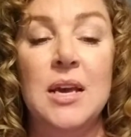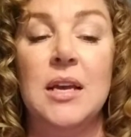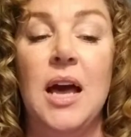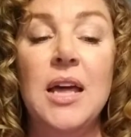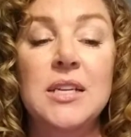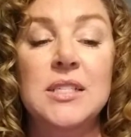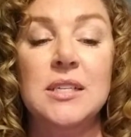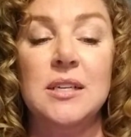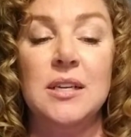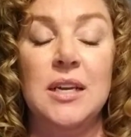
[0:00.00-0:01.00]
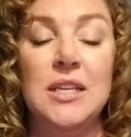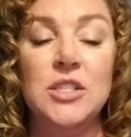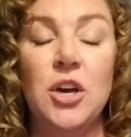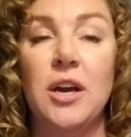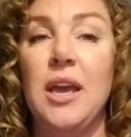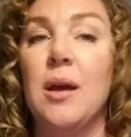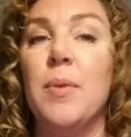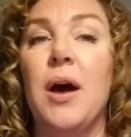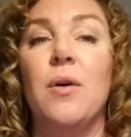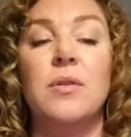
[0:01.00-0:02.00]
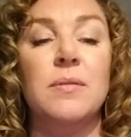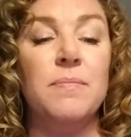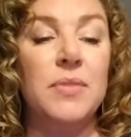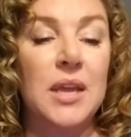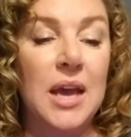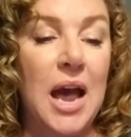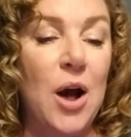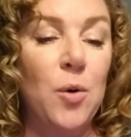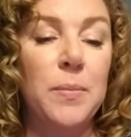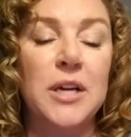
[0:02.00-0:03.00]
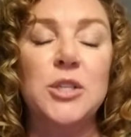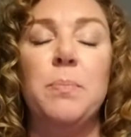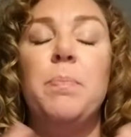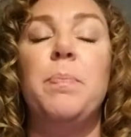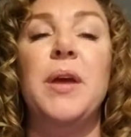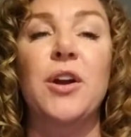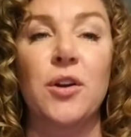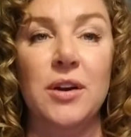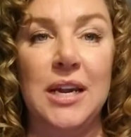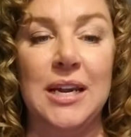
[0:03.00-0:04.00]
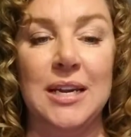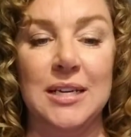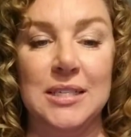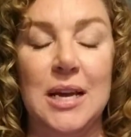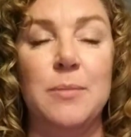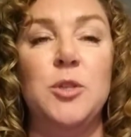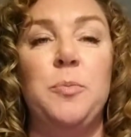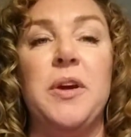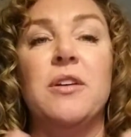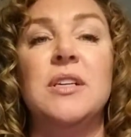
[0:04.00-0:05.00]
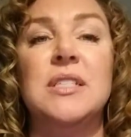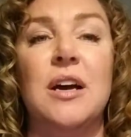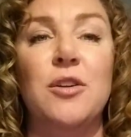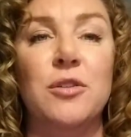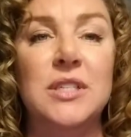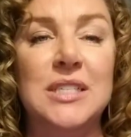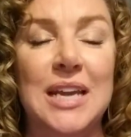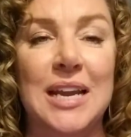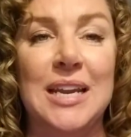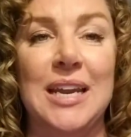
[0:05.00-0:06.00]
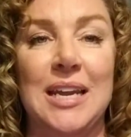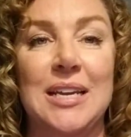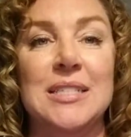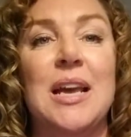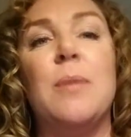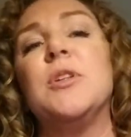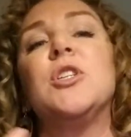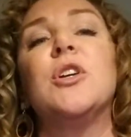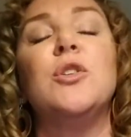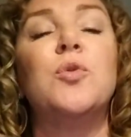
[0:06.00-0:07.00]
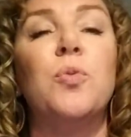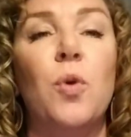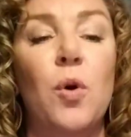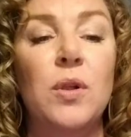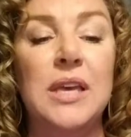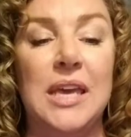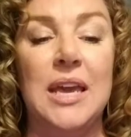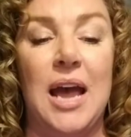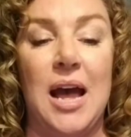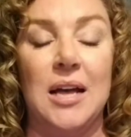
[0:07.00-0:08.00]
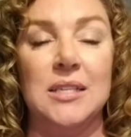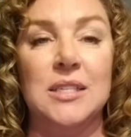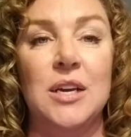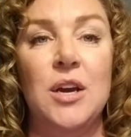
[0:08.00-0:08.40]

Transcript: God is talking about how much bigger he is, how much bigger his understanding is, how much control he has.